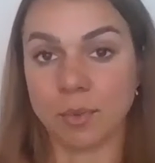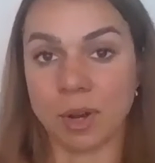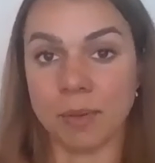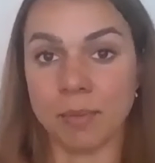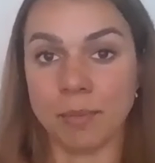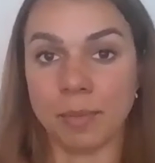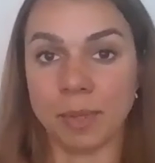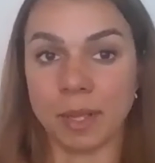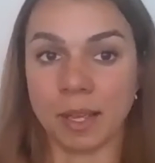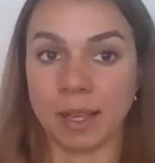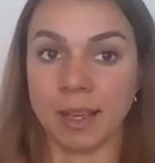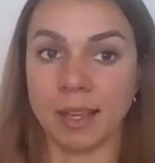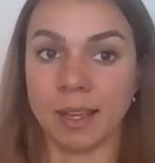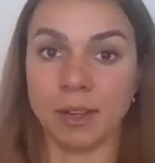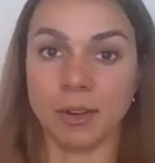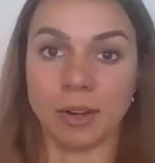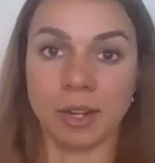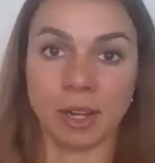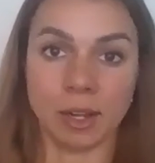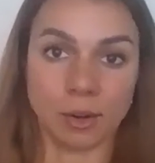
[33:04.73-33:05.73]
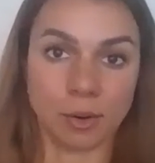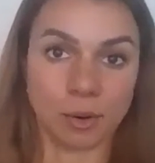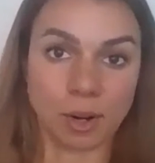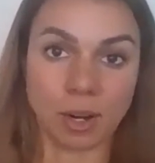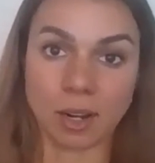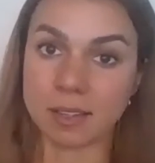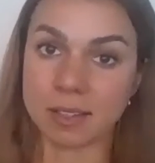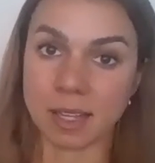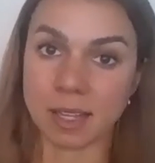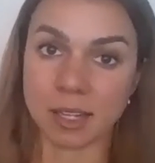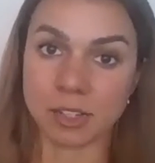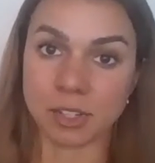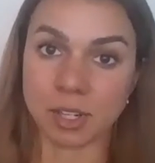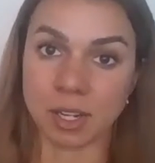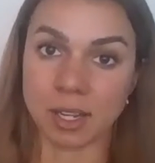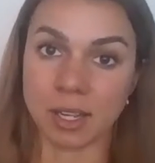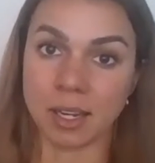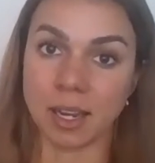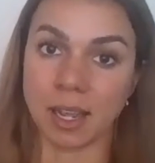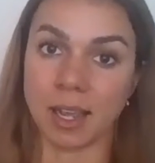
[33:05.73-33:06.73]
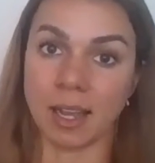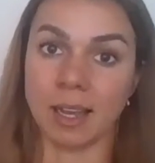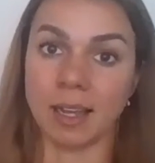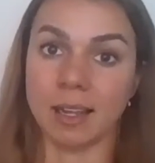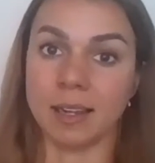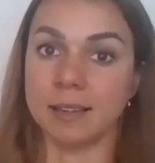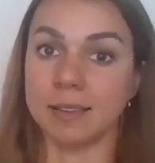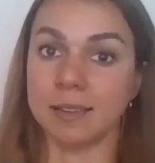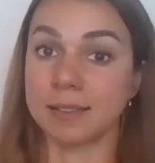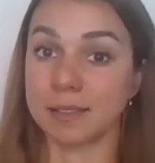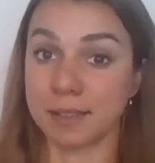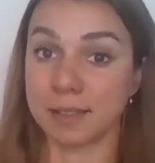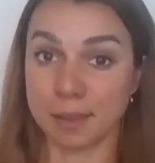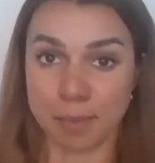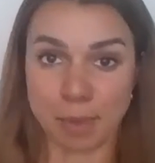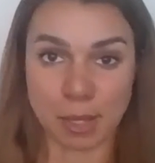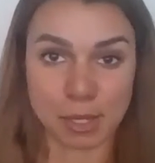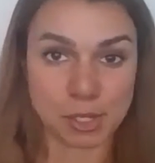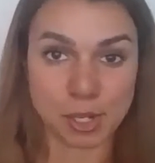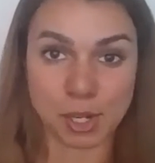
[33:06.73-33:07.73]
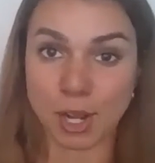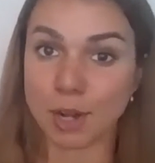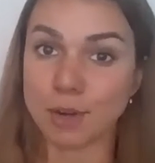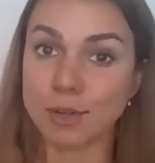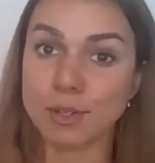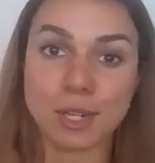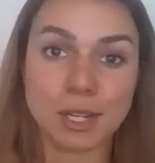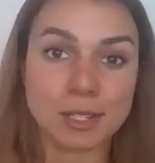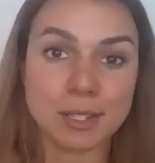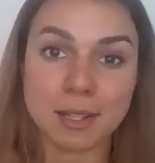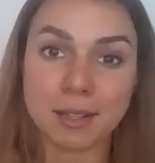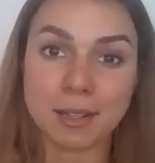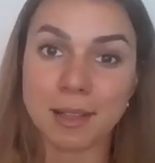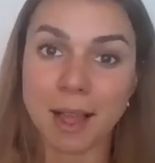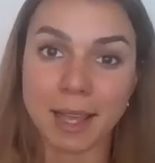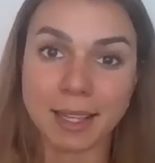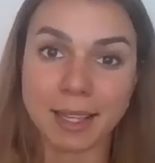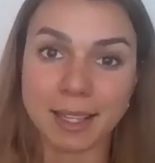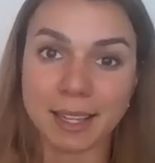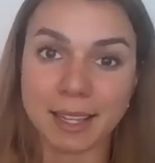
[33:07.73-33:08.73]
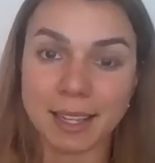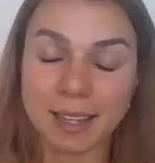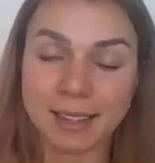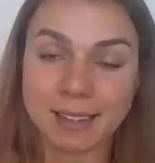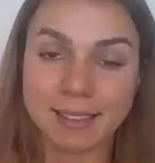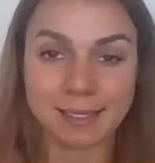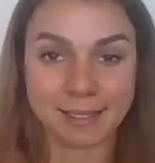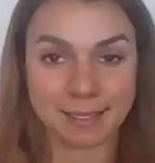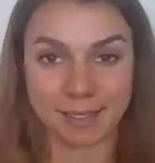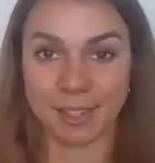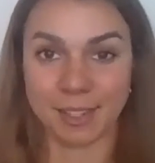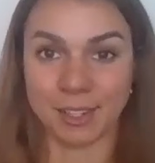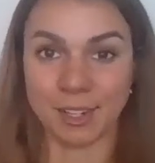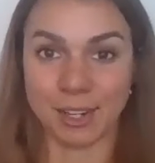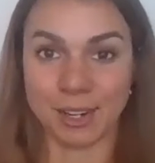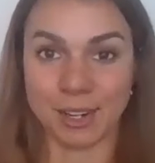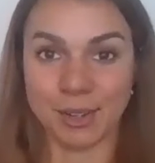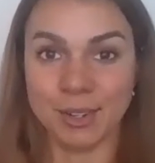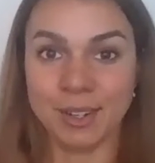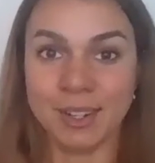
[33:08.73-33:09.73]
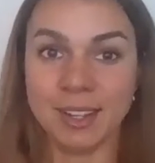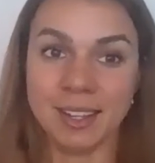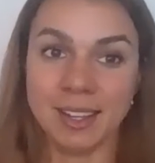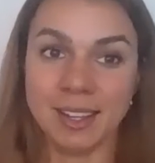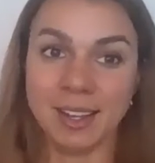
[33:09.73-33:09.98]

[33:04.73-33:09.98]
One being, you're in an organization and the pitching coach doesn't like it, you know?